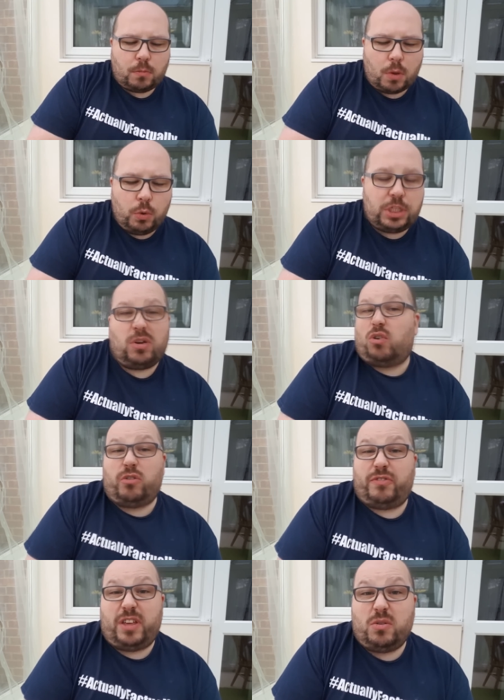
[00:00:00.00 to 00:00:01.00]
which is not good
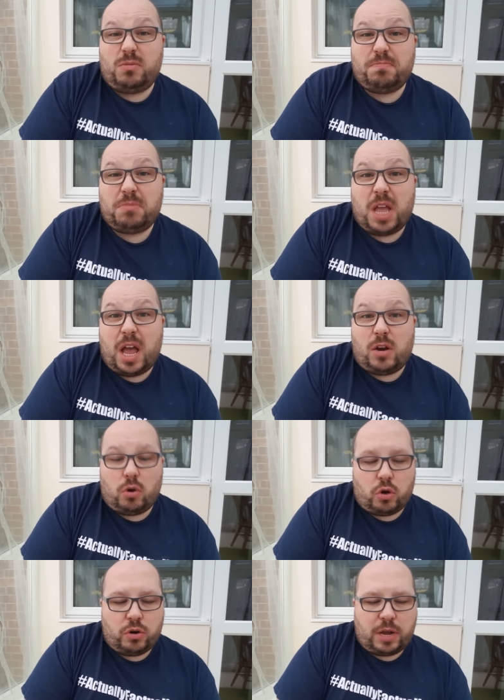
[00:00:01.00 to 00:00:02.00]
for you and not
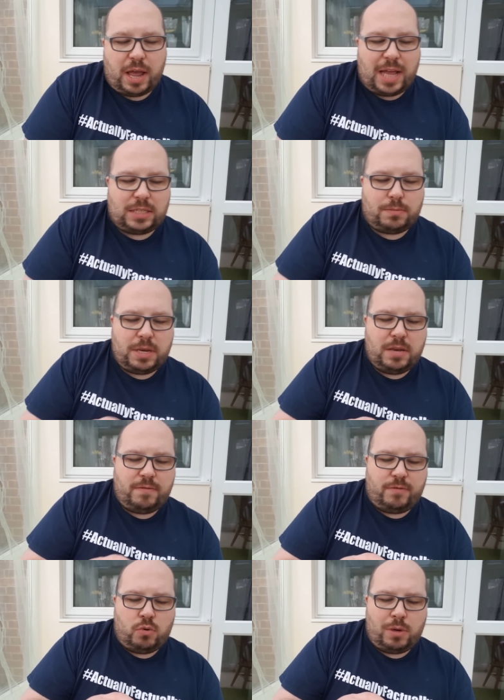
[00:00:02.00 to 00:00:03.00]
good as me
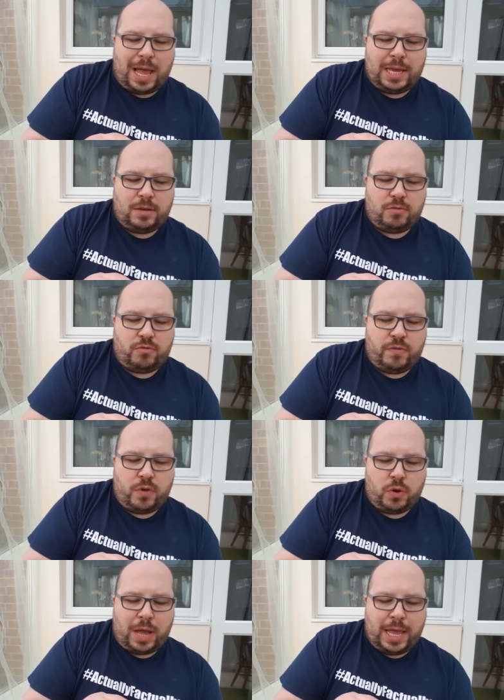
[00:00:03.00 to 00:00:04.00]
for a
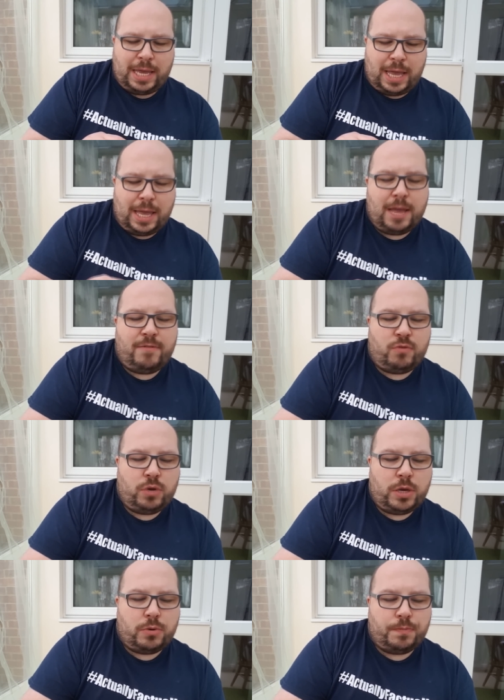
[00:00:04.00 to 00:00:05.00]
reviewer, aka for
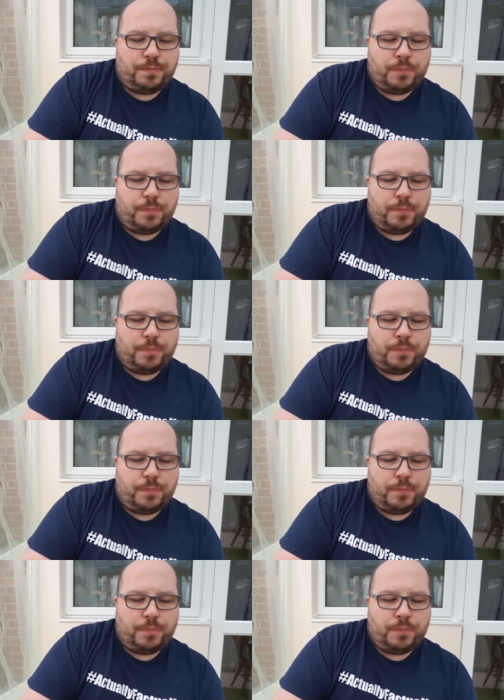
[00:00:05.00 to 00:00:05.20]
you.